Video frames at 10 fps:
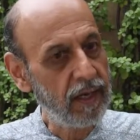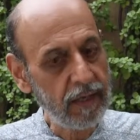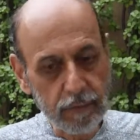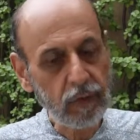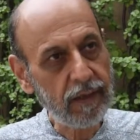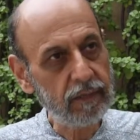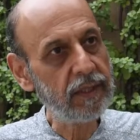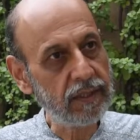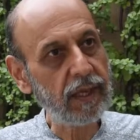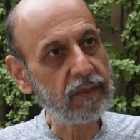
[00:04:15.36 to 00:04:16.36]
If you have
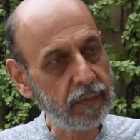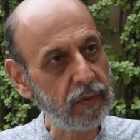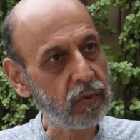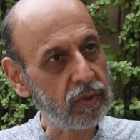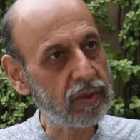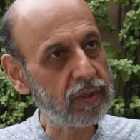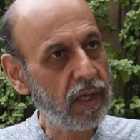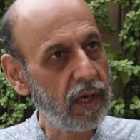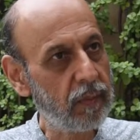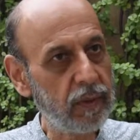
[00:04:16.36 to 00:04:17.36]
these attributes,
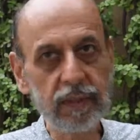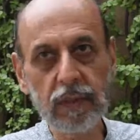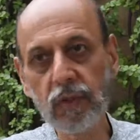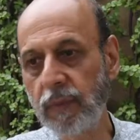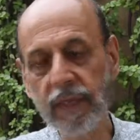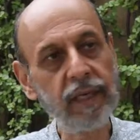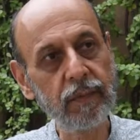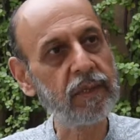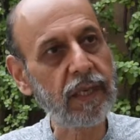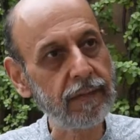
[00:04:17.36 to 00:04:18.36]
a person who's picking
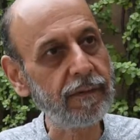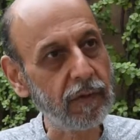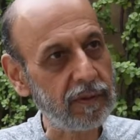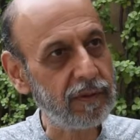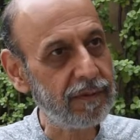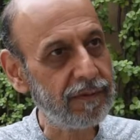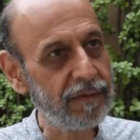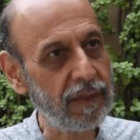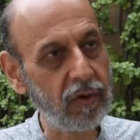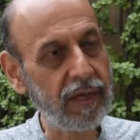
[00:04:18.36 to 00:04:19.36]
up a cell phone
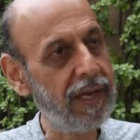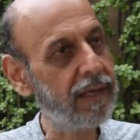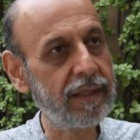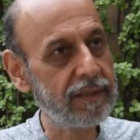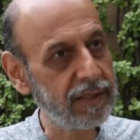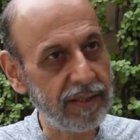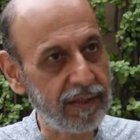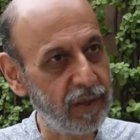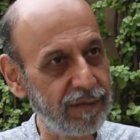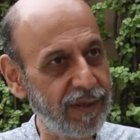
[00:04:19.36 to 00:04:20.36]
without any
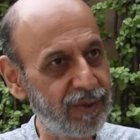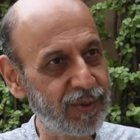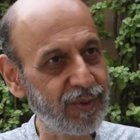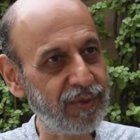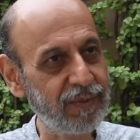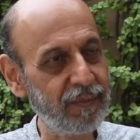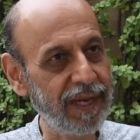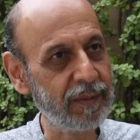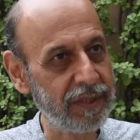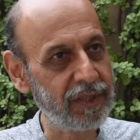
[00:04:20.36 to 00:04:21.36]
understanding of how to
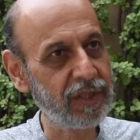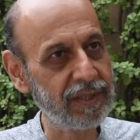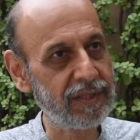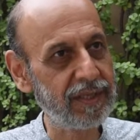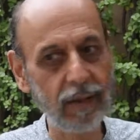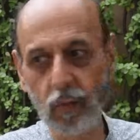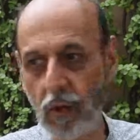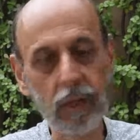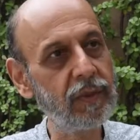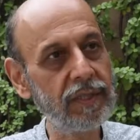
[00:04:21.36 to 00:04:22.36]
make pictures can
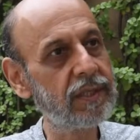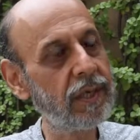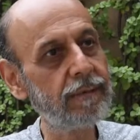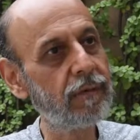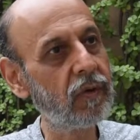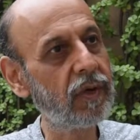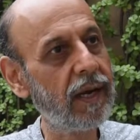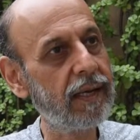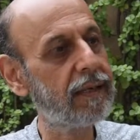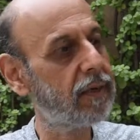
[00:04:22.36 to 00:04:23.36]
walk with a cell phone
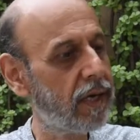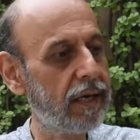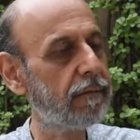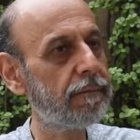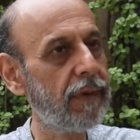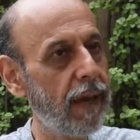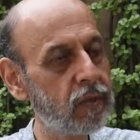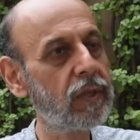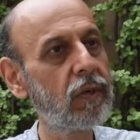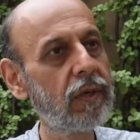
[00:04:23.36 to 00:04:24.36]
and create an
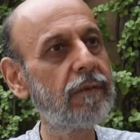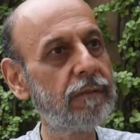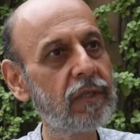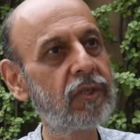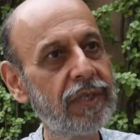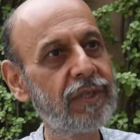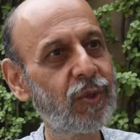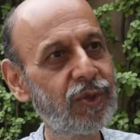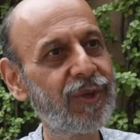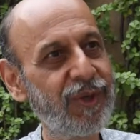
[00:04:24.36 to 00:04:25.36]
absolutely first-rate
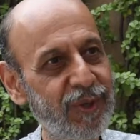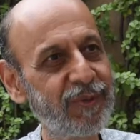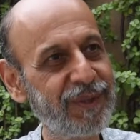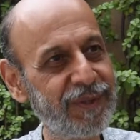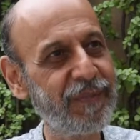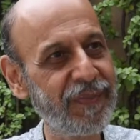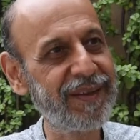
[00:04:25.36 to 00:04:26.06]
social document.